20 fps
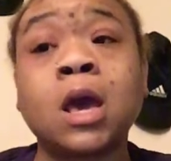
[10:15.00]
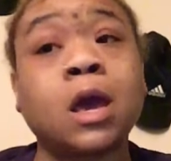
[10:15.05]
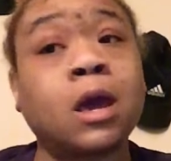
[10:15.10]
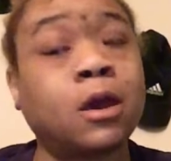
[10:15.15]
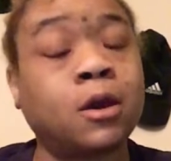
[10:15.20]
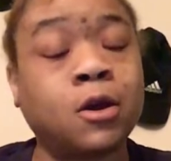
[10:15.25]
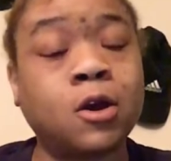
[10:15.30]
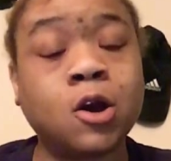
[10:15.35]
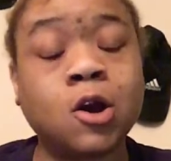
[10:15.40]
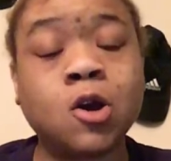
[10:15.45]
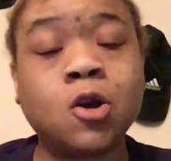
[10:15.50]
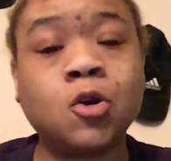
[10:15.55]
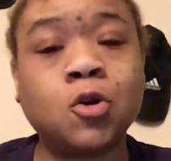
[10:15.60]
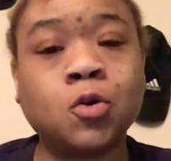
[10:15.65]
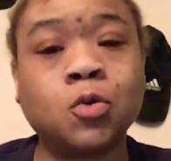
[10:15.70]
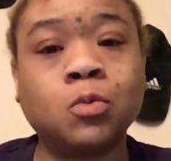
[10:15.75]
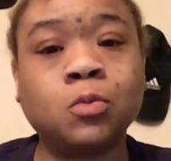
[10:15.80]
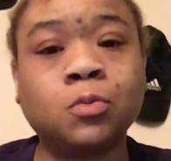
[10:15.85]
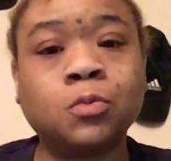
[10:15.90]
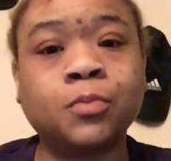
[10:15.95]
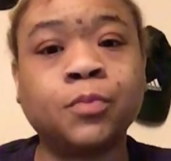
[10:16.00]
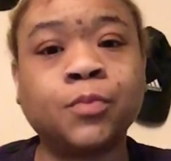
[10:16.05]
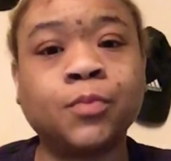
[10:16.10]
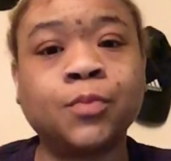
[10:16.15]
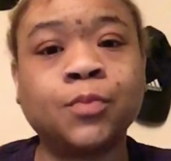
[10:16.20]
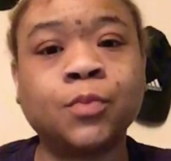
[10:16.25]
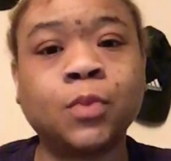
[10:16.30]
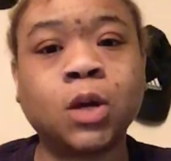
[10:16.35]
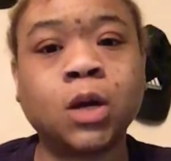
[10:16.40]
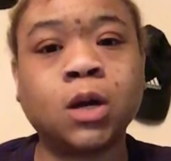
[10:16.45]
at home
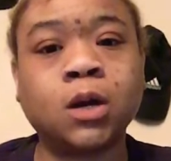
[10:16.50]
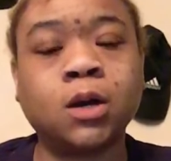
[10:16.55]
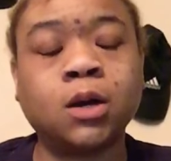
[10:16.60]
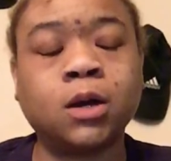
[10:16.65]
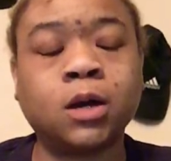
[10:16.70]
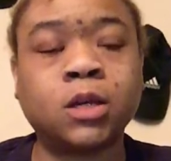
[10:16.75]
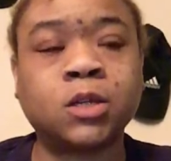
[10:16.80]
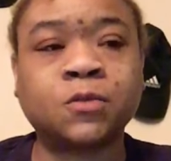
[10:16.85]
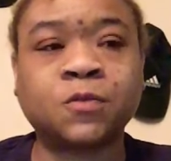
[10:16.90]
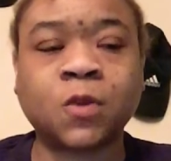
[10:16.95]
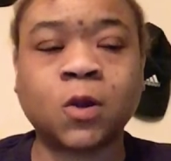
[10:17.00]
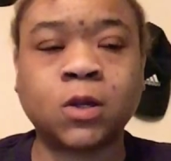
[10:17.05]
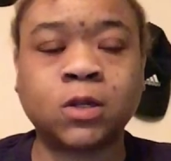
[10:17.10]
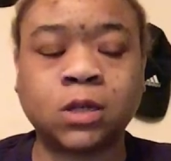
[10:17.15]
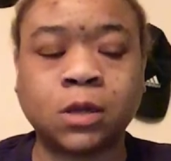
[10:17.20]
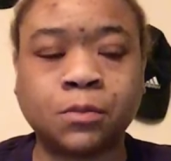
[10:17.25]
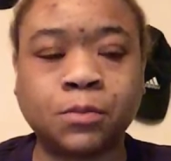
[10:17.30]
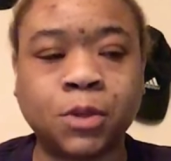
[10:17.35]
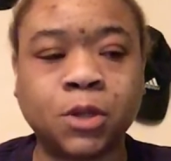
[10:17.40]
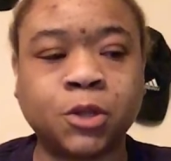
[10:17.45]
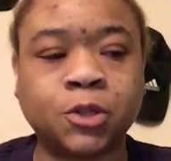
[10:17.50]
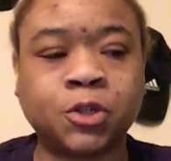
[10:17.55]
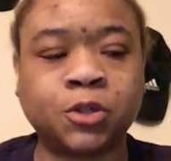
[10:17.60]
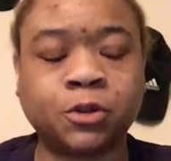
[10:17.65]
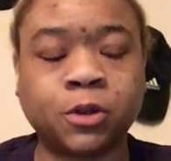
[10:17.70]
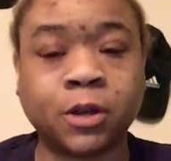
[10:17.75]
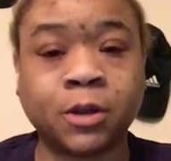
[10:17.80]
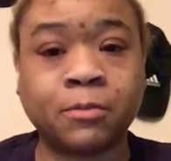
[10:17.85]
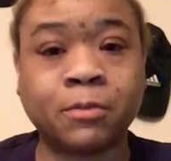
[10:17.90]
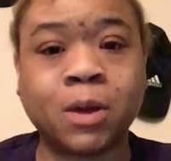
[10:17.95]
as far as
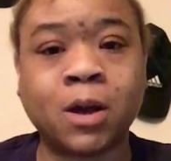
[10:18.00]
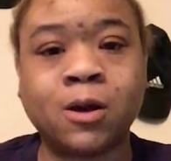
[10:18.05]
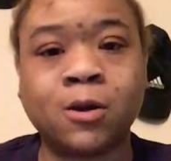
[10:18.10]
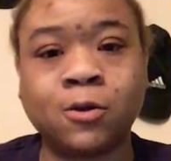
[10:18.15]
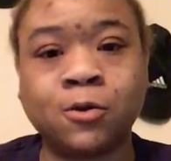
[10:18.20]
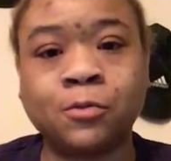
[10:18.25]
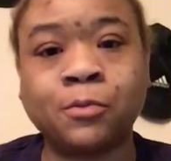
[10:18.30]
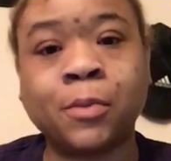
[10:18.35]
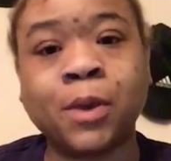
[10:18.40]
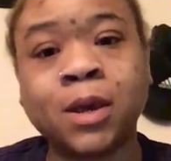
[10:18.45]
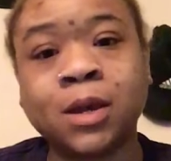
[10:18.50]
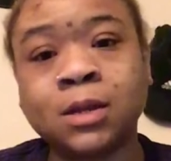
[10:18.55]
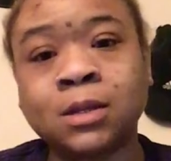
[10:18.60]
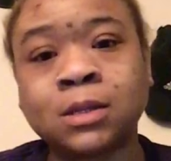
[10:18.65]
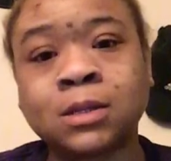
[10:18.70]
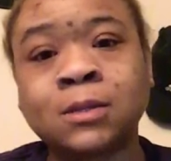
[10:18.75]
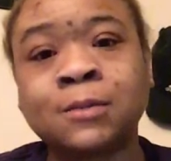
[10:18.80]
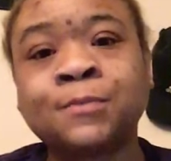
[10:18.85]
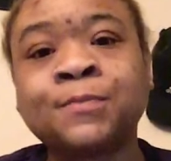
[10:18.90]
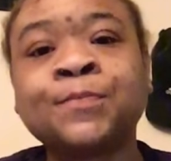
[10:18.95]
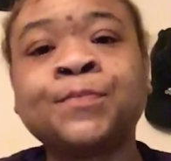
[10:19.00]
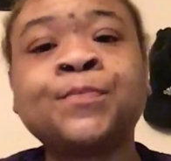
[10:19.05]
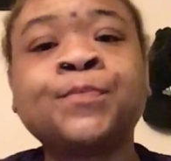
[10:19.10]
administering my own medicine.